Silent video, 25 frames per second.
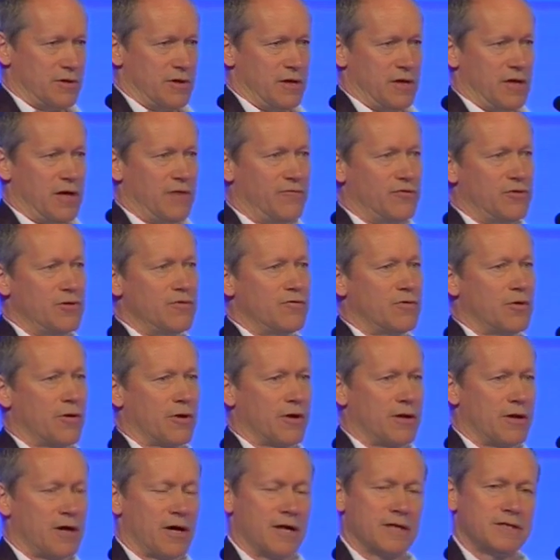if you've
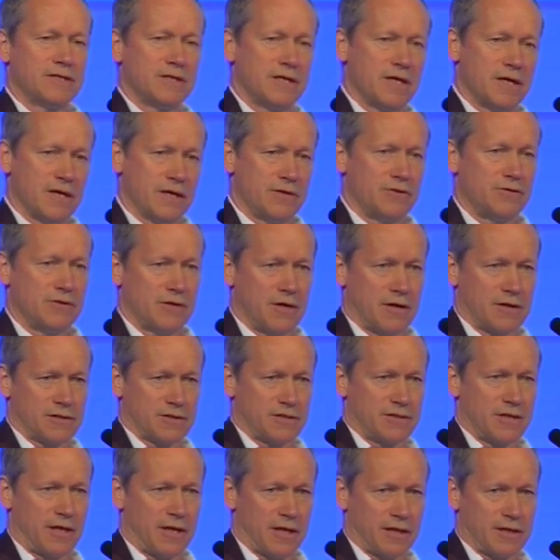got an idea and you can't
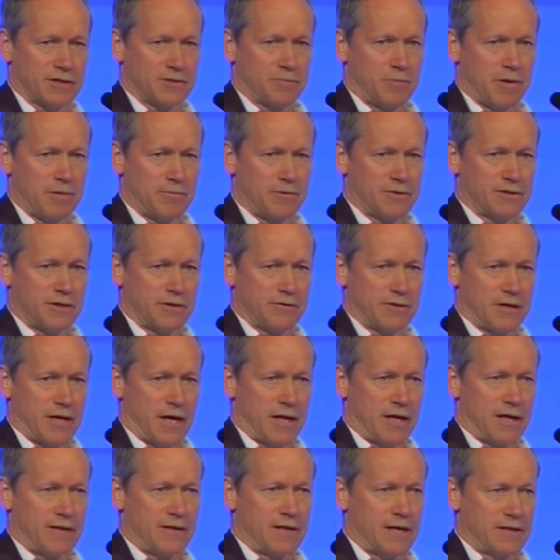sell it because people don't
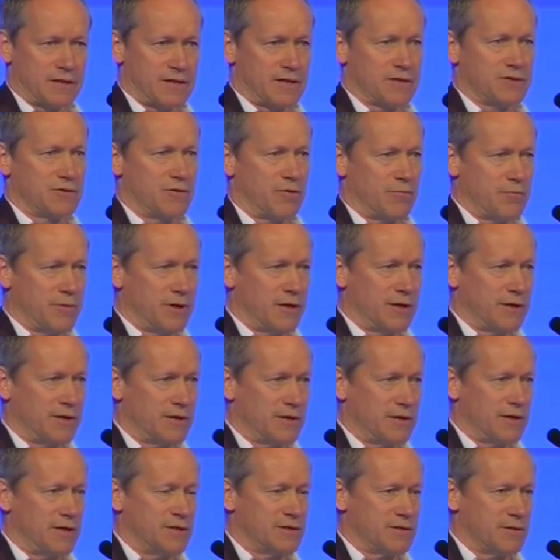get it, that does not
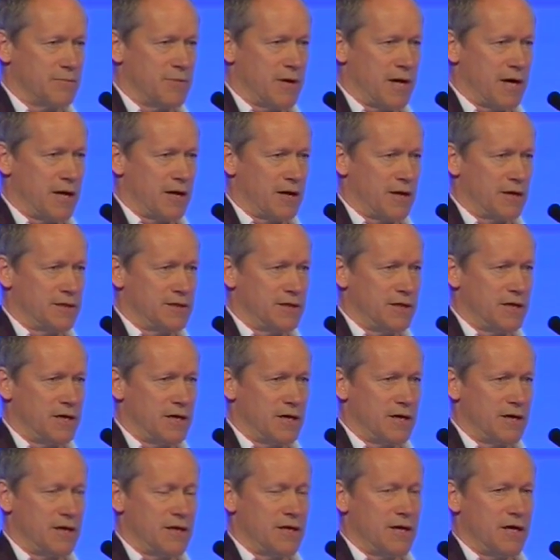mean it's a bad
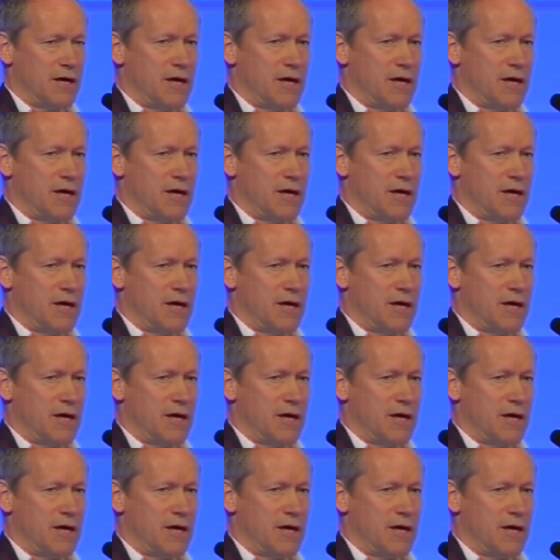idea.